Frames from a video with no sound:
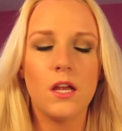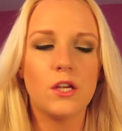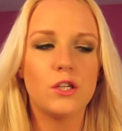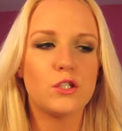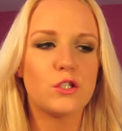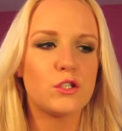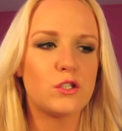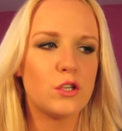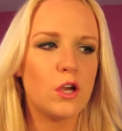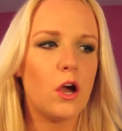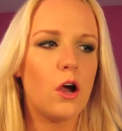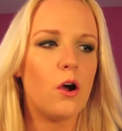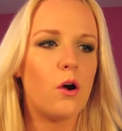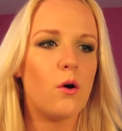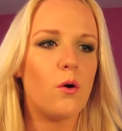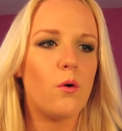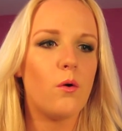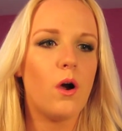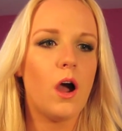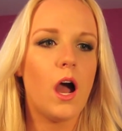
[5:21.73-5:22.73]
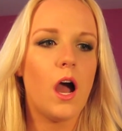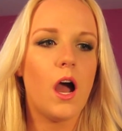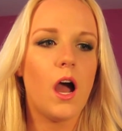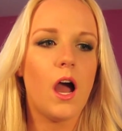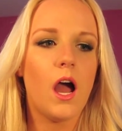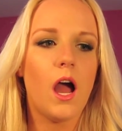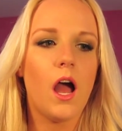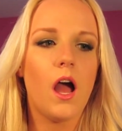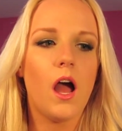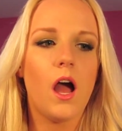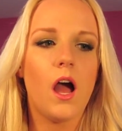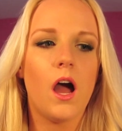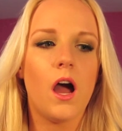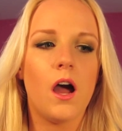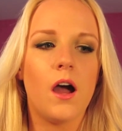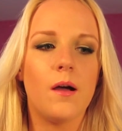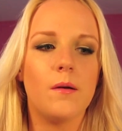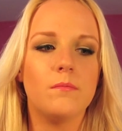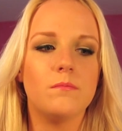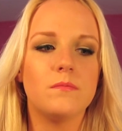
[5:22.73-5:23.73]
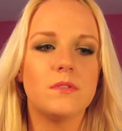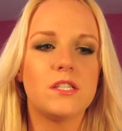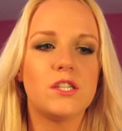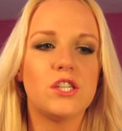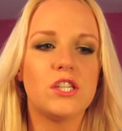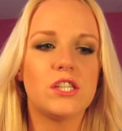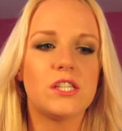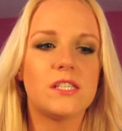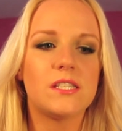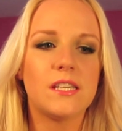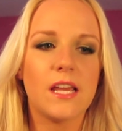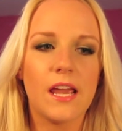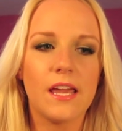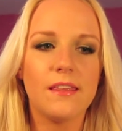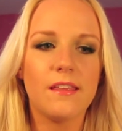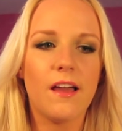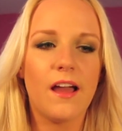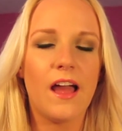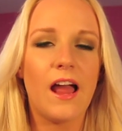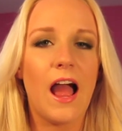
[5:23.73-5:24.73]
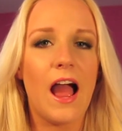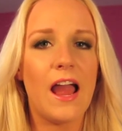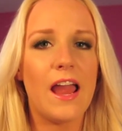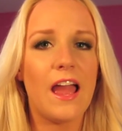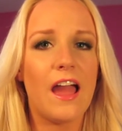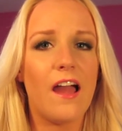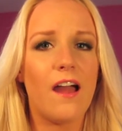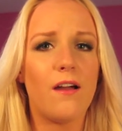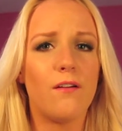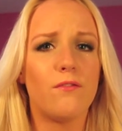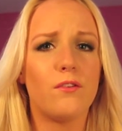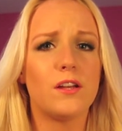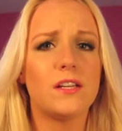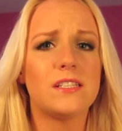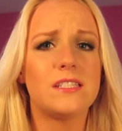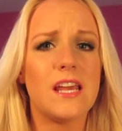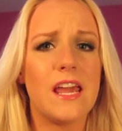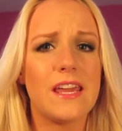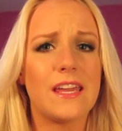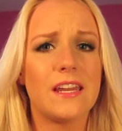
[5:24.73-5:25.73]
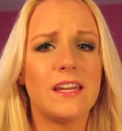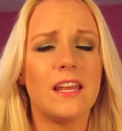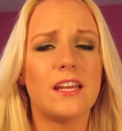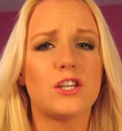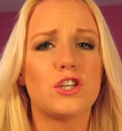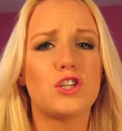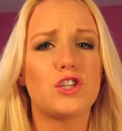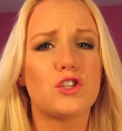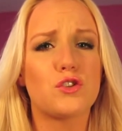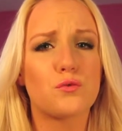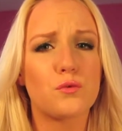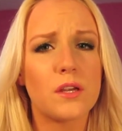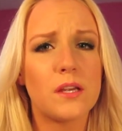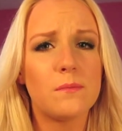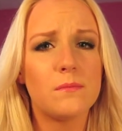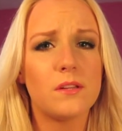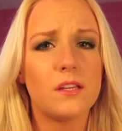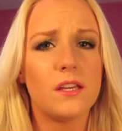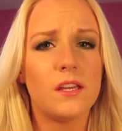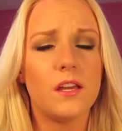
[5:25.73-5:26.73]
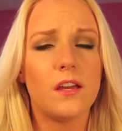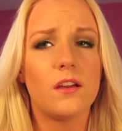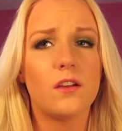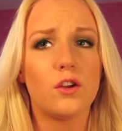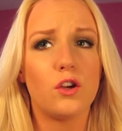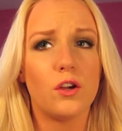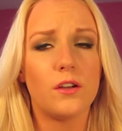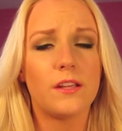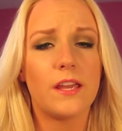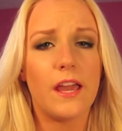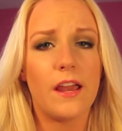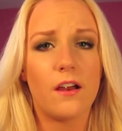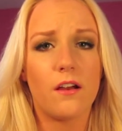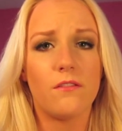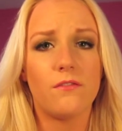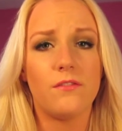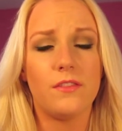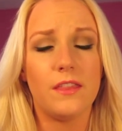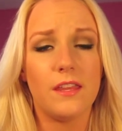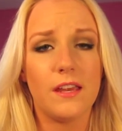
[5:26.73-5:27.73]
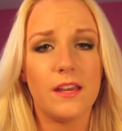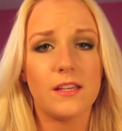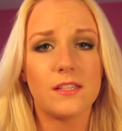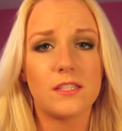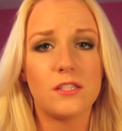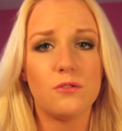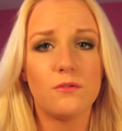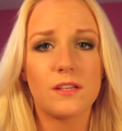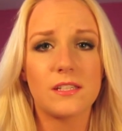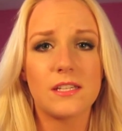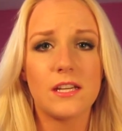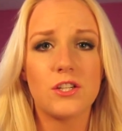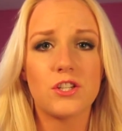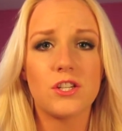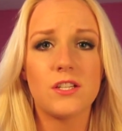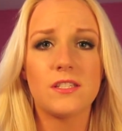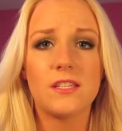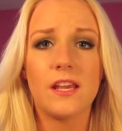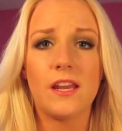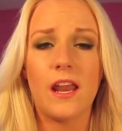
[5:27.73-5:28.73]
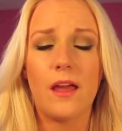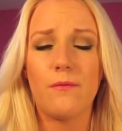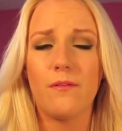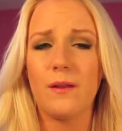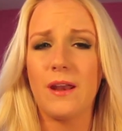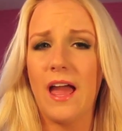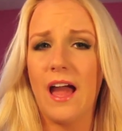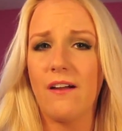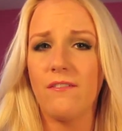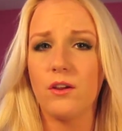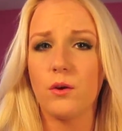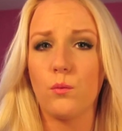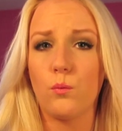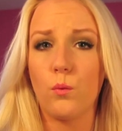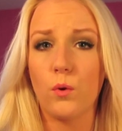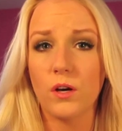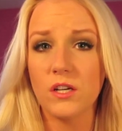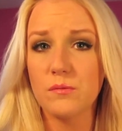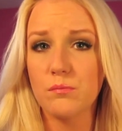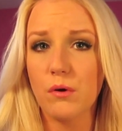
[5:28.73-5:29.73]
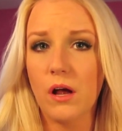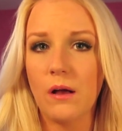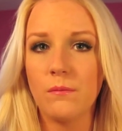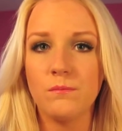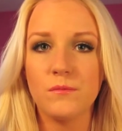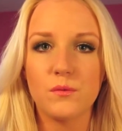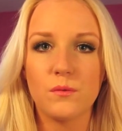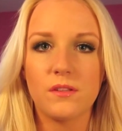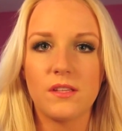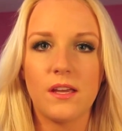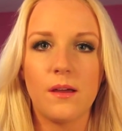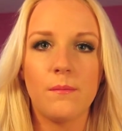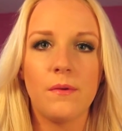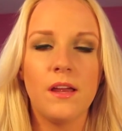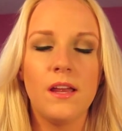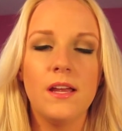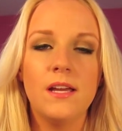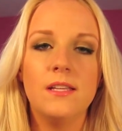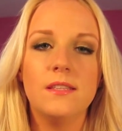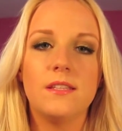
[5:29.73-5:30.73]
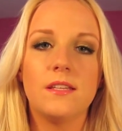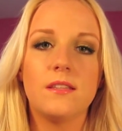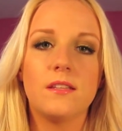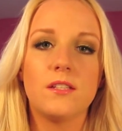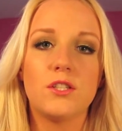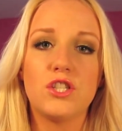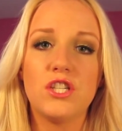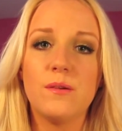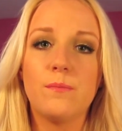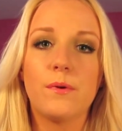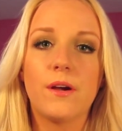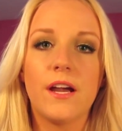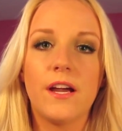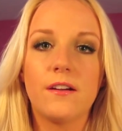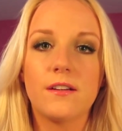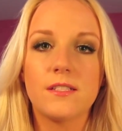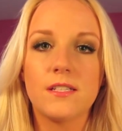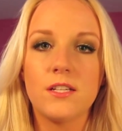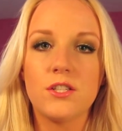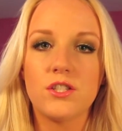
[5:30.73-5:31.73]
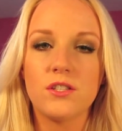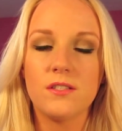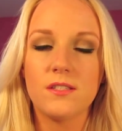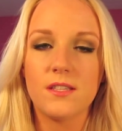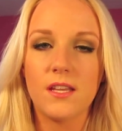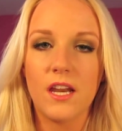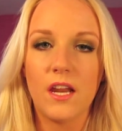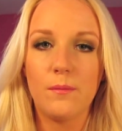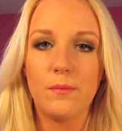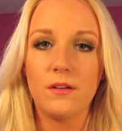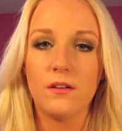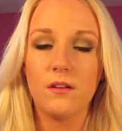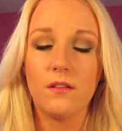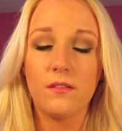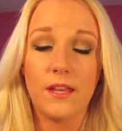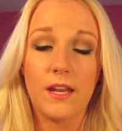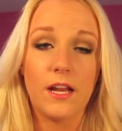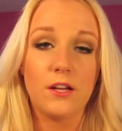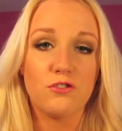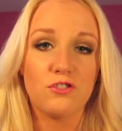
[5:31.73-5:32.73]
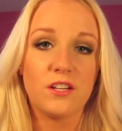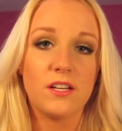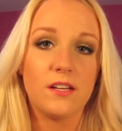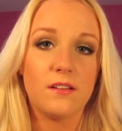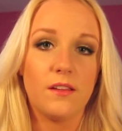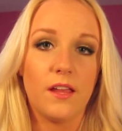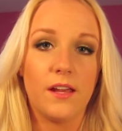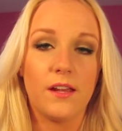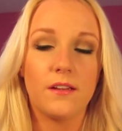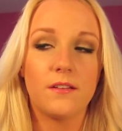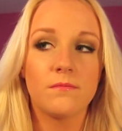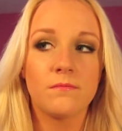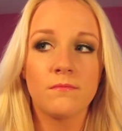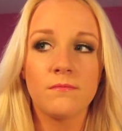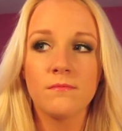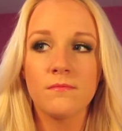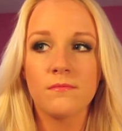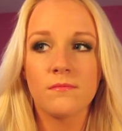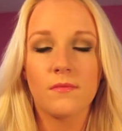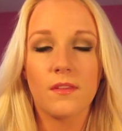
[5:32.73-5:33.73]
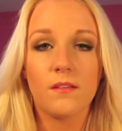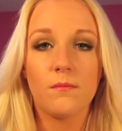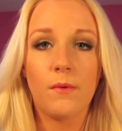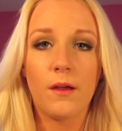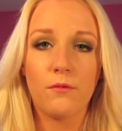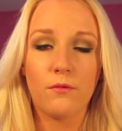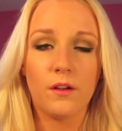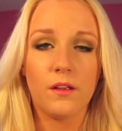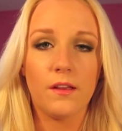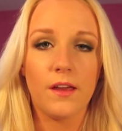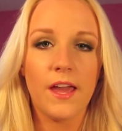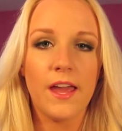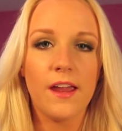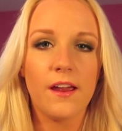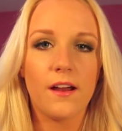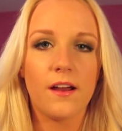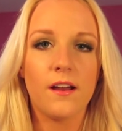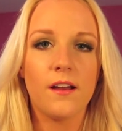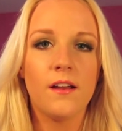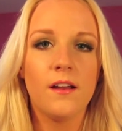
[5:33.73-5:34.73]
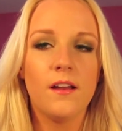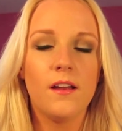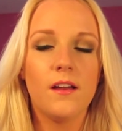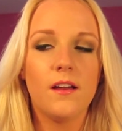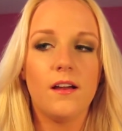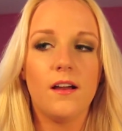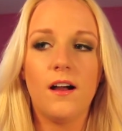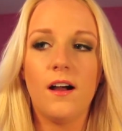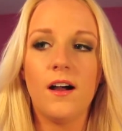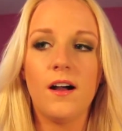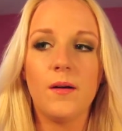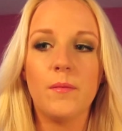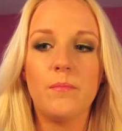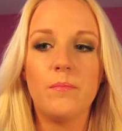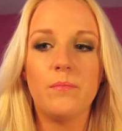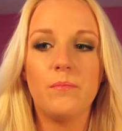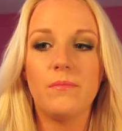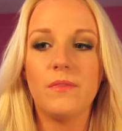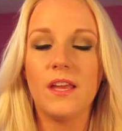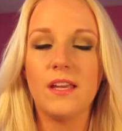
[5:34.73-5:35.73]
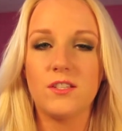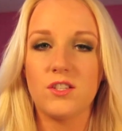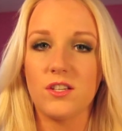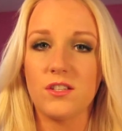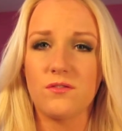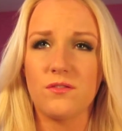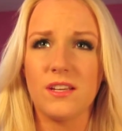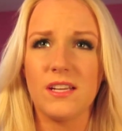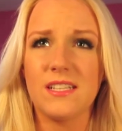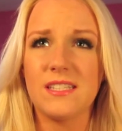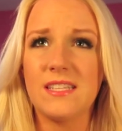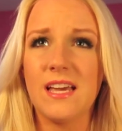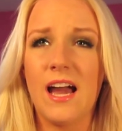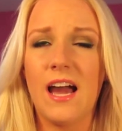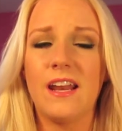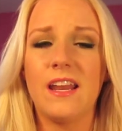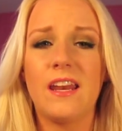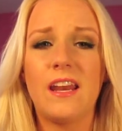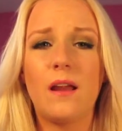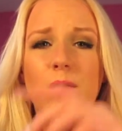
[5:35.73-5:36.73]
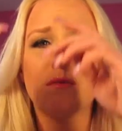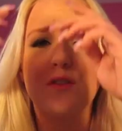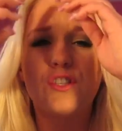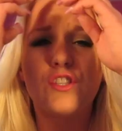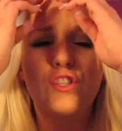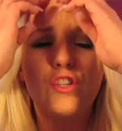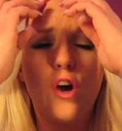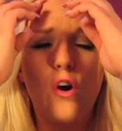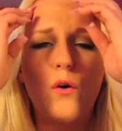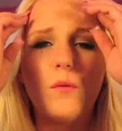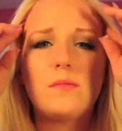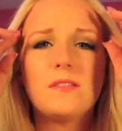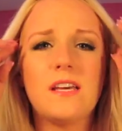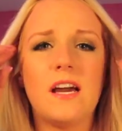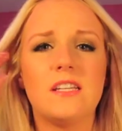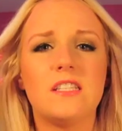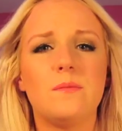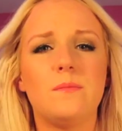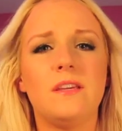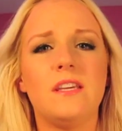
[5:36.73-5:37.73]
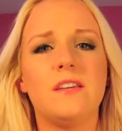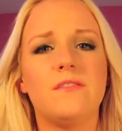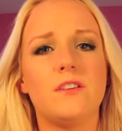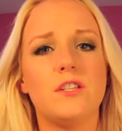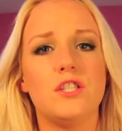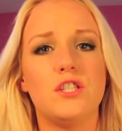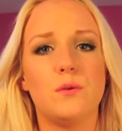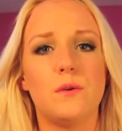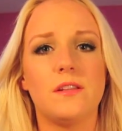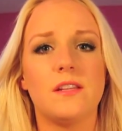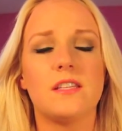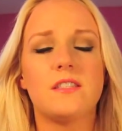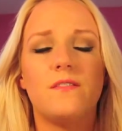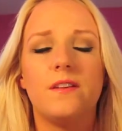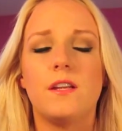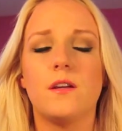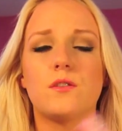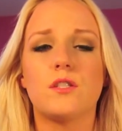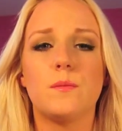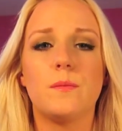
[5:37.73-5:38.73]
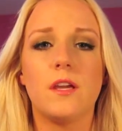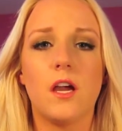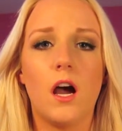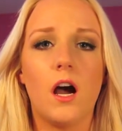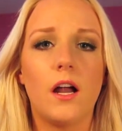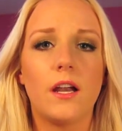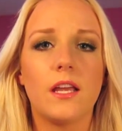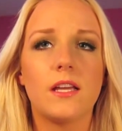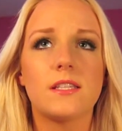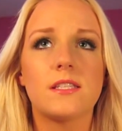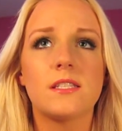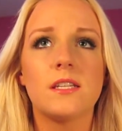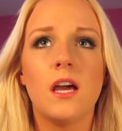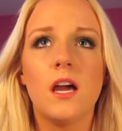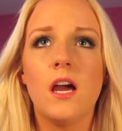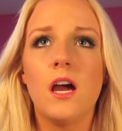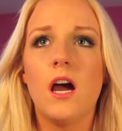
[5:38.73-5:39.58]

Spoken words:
So to say that I have taken extremely good care of these new extensions, and I've been having worse problems with them than the cheaper hair extensions that I treated like my real hair, is just really sad. And I'm so upset to be even doing this video, to be honest.